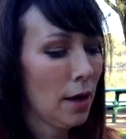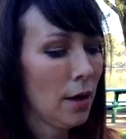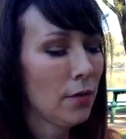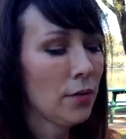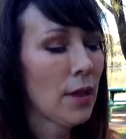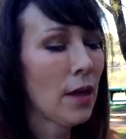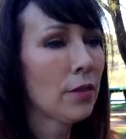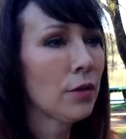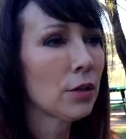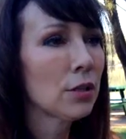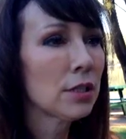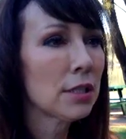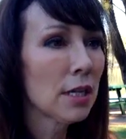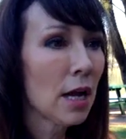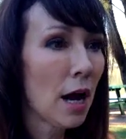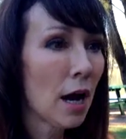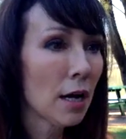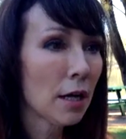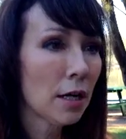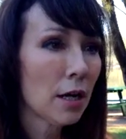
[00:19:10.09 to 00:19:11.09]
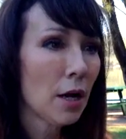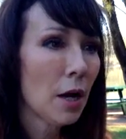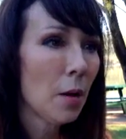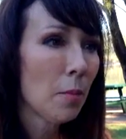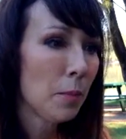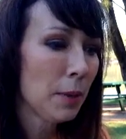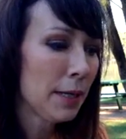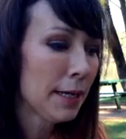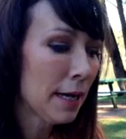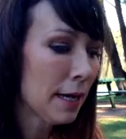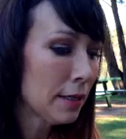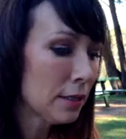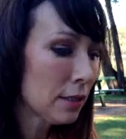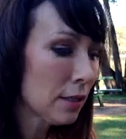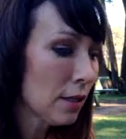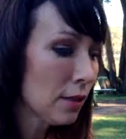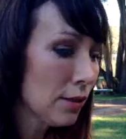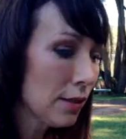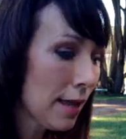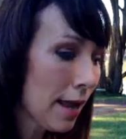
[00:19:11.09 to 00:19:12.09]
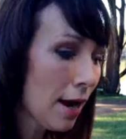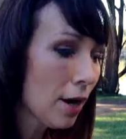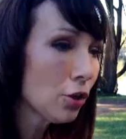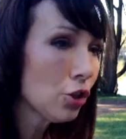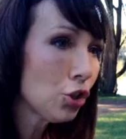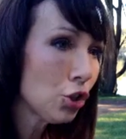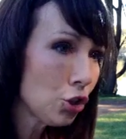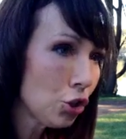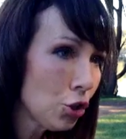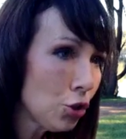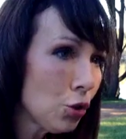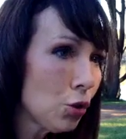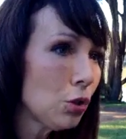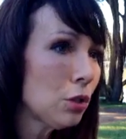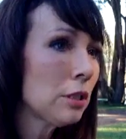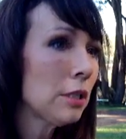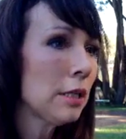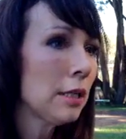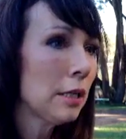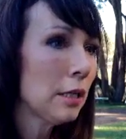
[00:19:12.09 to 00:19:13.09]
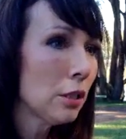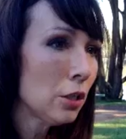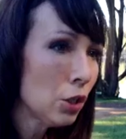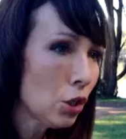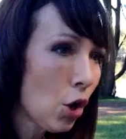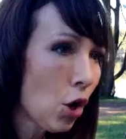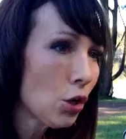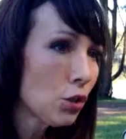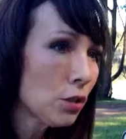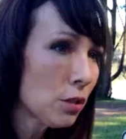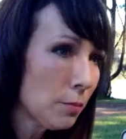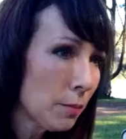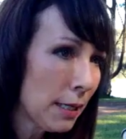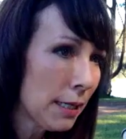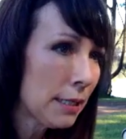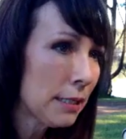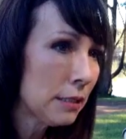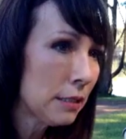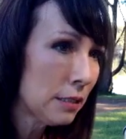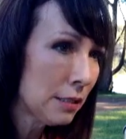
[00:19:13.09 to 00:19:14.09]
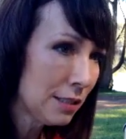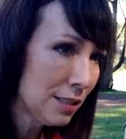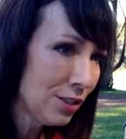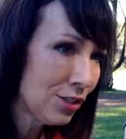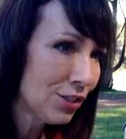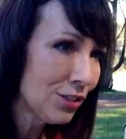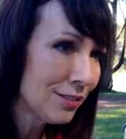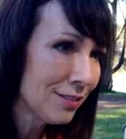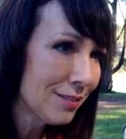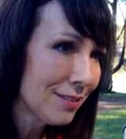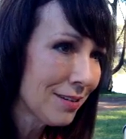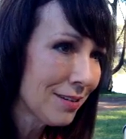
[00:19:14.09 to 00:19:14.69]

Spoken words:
that they're stuck because they're choosing not to make a decision.